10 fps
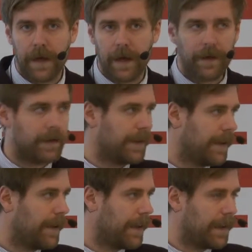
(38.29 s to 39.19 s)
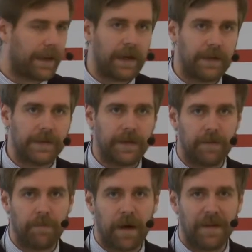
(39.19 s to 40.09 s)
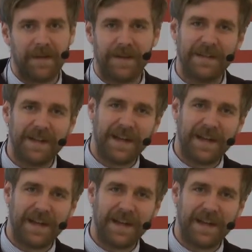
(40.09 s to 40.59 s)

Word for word: and, like Jenny said, the, the,